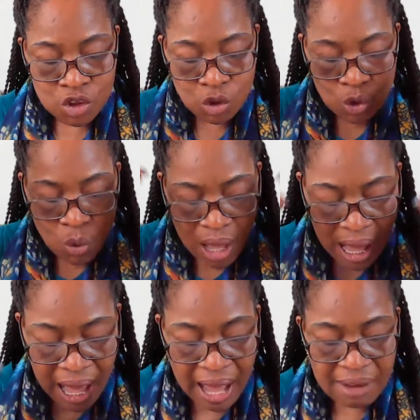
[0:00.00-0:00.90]
So you
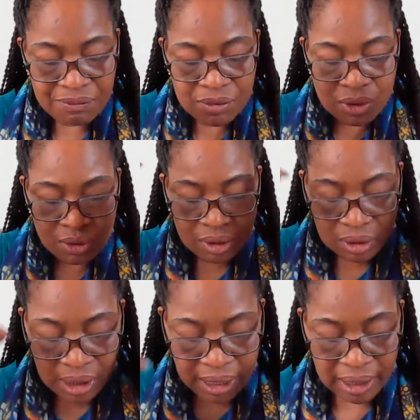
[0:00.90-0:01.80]
have to
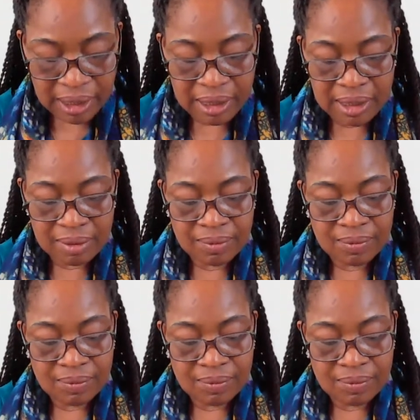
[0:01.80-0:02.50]
think,